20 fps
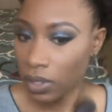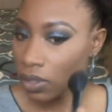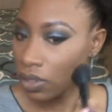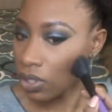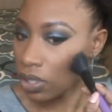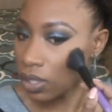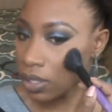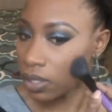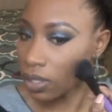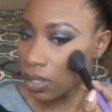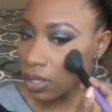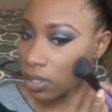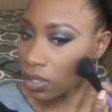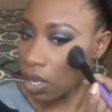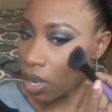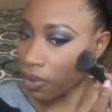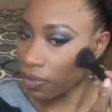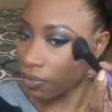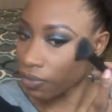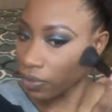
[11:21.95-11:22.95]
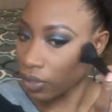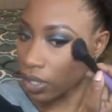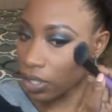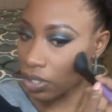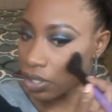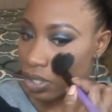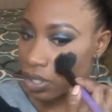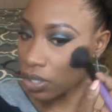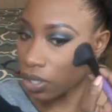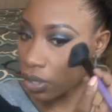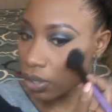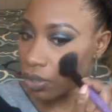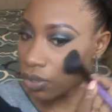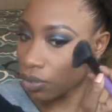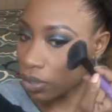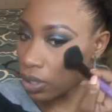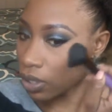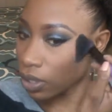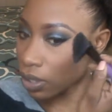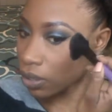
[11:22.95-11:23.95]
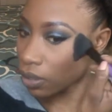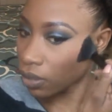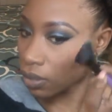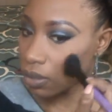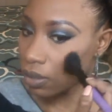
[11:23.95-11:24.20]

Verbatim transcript: Just a soft flush is all you need.